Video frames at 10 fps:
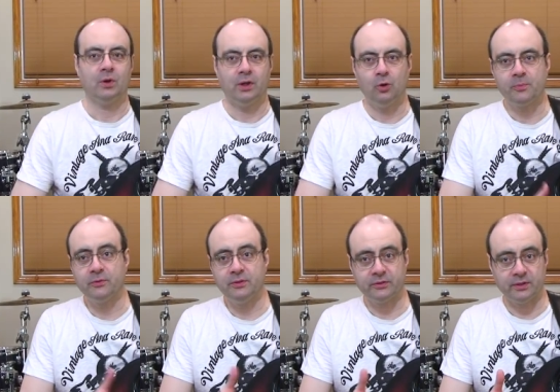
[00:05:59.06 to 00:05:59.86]
Well, I hope
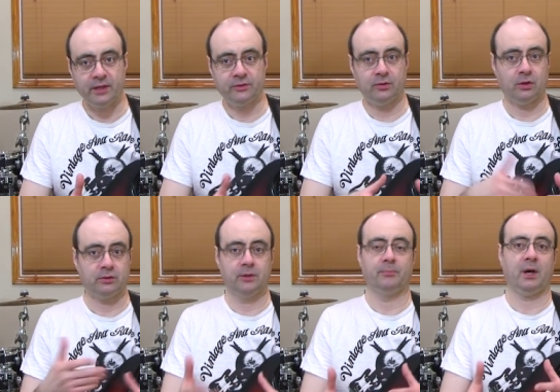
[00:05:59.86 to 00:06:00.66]
that this lesson on
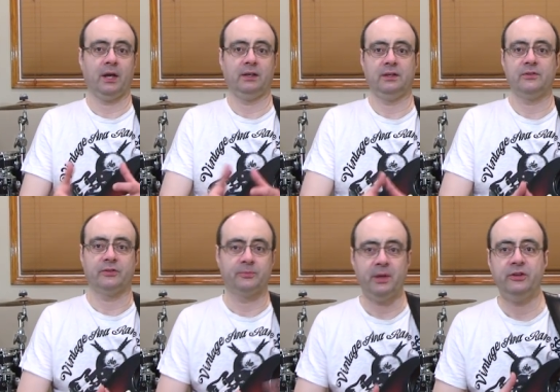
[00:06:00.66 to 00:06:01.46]
combining the
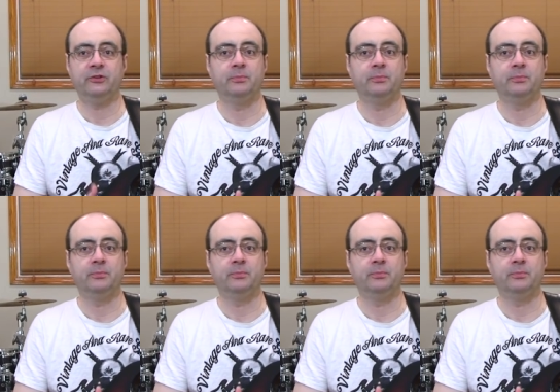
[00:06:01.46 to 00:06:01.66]
space